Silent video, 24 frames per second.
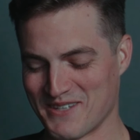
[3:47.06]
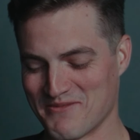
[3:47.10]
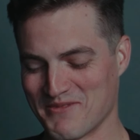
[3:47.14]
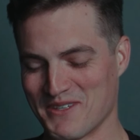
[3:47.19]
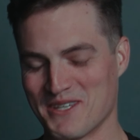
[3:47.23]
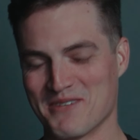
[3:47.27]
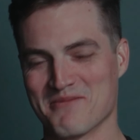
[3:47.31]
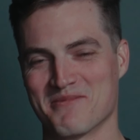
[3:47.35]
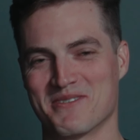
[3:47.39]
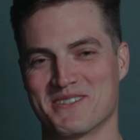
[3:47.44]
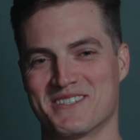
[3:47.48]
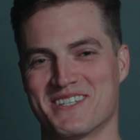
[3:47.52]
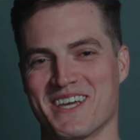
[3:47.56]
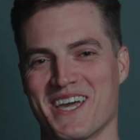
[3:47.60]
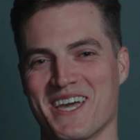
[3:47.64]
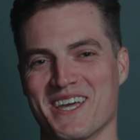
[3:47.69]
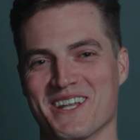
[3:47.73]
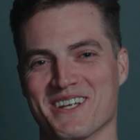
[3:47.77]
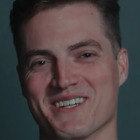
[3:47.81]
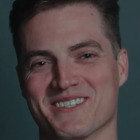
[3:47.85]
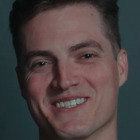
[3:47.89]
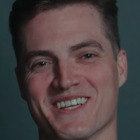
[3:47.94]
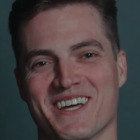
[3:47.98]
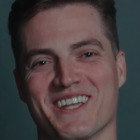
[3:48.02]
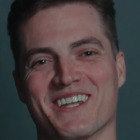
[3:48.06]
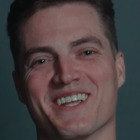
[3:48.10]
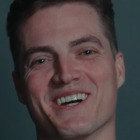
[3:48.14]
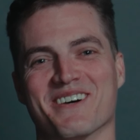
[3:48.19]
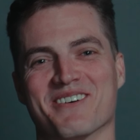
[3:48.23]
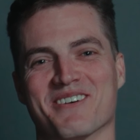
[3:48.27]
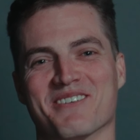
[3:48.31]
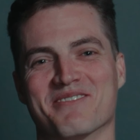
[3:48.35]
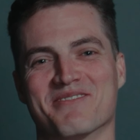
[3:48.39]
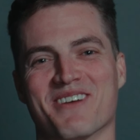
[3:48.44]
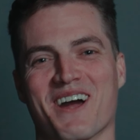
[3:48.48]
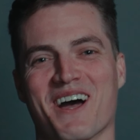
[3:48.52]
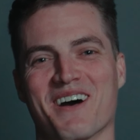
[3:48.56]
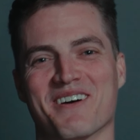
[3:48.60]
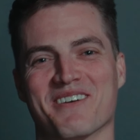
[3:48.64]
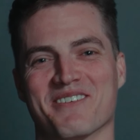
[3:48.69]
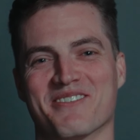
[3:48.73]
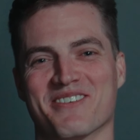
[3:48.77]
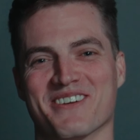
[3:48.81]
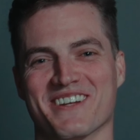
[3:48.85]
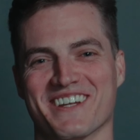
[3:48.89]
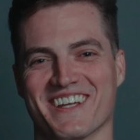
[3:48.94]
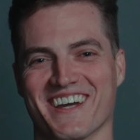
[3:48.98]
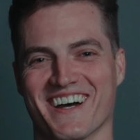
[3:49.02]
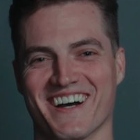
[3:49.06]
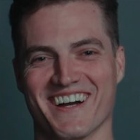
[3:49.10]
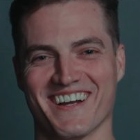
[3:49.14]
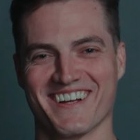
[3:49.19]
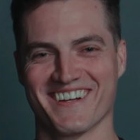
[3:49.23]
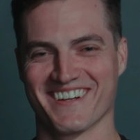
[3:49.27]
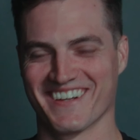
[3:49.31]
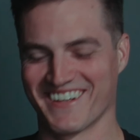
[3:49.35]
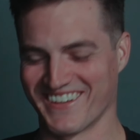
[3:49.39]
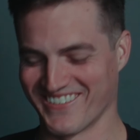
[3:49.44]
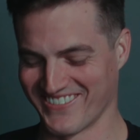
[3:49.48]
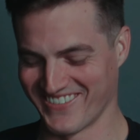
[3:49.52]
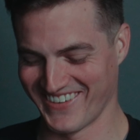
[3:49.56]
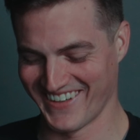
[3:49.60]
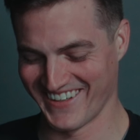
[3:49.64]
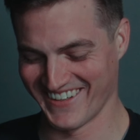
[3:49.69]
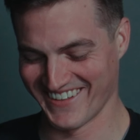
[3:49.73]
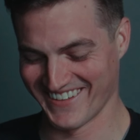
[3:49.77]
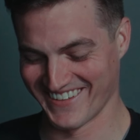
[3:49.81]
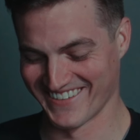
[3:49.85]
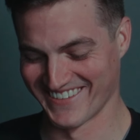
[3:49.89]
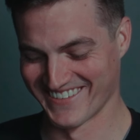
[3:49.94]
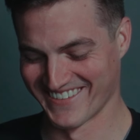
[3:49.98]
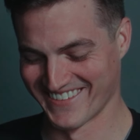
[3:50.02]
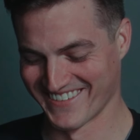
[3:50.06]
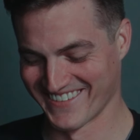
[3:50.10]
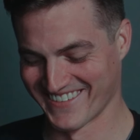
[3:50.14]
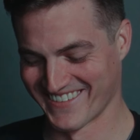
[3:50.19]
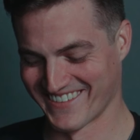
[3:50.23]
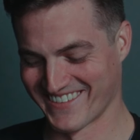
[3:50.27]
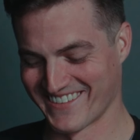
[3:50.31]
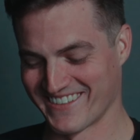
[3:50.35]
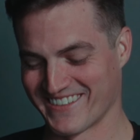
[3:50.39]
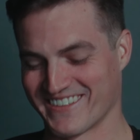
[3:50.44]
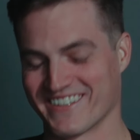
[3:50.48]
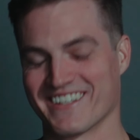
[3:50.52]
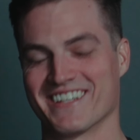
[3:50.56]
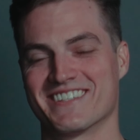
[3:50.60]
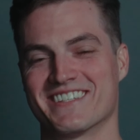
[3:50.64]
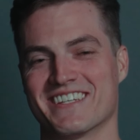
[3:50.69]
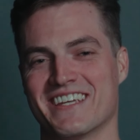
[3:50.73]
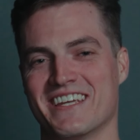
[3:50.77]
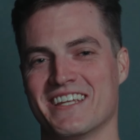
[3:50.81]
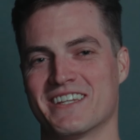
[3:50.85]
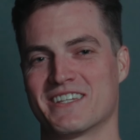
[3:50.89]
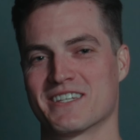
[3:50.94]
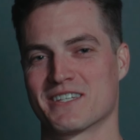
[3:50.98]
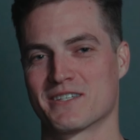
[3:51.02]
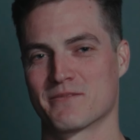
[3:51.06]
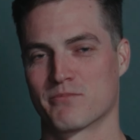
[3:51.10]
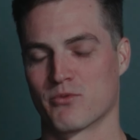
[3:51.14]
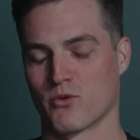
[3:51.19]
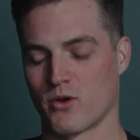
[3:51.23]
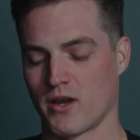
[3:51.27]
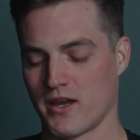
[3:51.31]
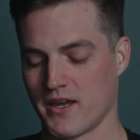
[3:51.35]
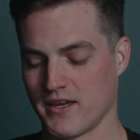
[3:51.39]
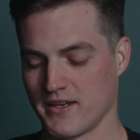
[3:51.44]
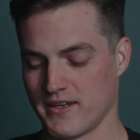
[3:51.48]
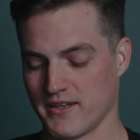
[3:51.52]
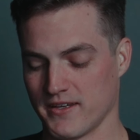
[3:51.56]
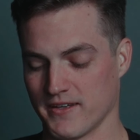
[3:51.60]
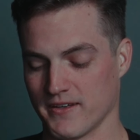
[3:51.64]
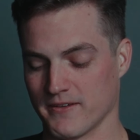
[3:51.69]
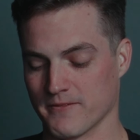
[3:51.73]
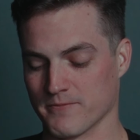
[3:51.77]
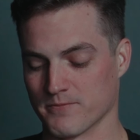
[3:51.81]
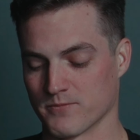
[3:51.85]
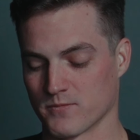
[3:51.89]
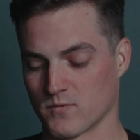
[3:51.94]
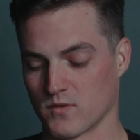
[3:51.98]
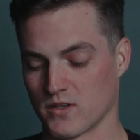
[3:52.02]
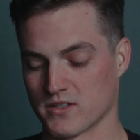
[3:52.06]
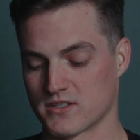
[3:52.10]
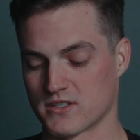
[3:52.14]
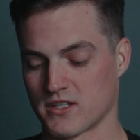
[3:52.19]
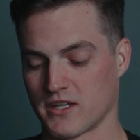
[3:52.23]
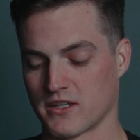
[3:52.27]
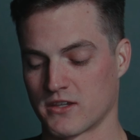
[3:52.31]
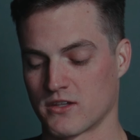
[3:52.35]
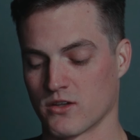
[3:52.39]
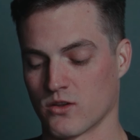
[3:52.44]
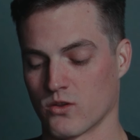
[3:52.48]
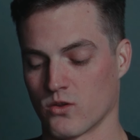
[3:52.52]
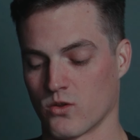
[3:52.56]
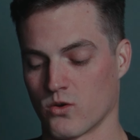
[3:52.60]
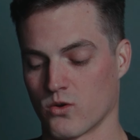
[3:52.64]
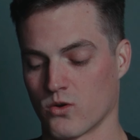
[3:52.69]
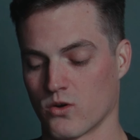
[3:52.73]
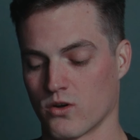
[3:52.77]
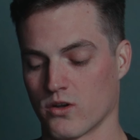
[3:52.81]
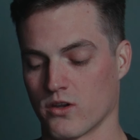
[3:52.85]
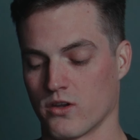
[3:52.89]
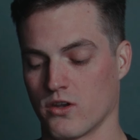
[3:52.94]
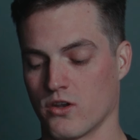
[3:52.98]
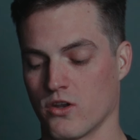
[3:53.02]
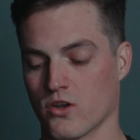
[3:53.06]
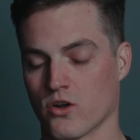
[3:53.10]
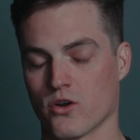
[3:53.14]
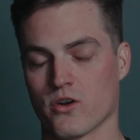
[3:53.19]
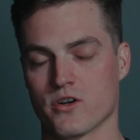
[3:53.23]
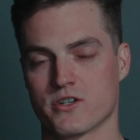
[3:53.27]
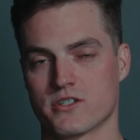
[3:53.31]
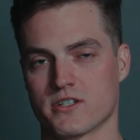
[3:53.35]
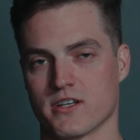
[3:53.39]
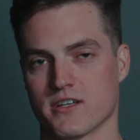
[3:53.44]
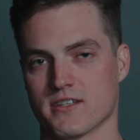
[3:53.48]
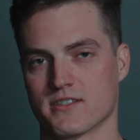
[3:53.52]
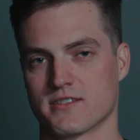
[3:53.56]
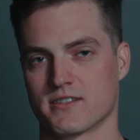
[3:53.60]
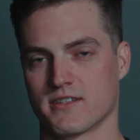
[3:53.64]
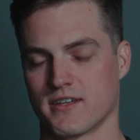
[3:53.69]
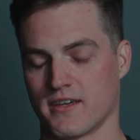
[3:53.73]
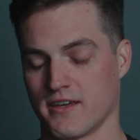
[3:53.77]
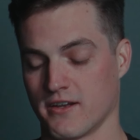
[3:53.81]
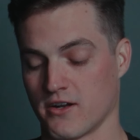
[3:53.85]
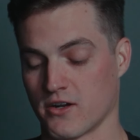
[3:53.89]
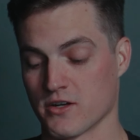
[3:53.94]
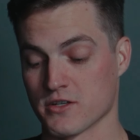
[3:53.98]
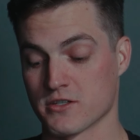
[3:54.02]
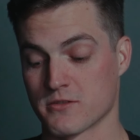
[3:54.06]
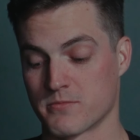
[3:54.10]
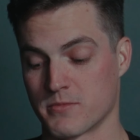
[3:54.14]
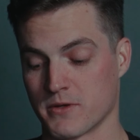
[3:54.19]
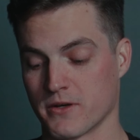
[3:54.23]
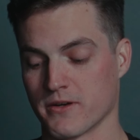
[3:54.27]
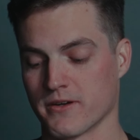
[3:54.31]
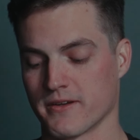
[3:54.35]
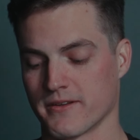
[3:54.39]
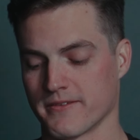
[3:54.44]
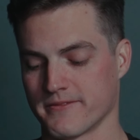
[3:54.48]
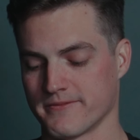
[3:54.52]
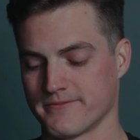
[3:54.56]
meat and potatoes. I know we're probably pretty hungry, but let's eat this bread and let's let the Lord nourish us in our spirit.